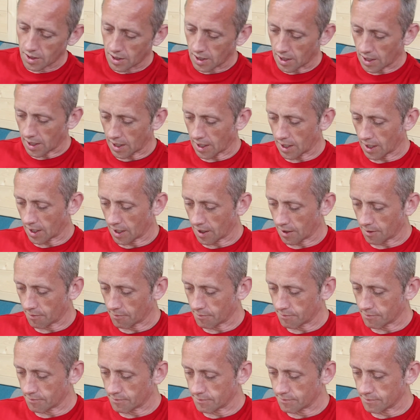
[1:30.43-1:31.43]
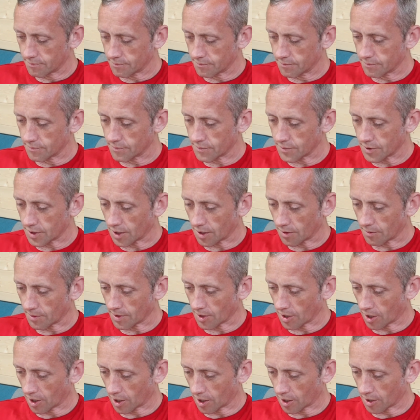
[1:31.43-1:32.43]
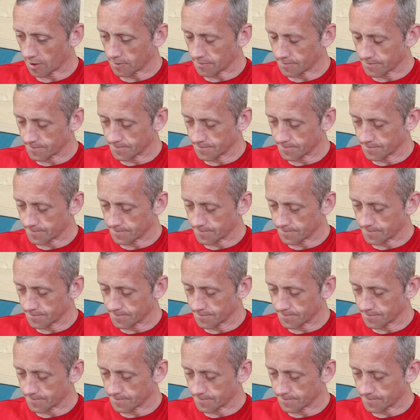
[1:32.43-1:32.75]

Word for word: Um, there we are.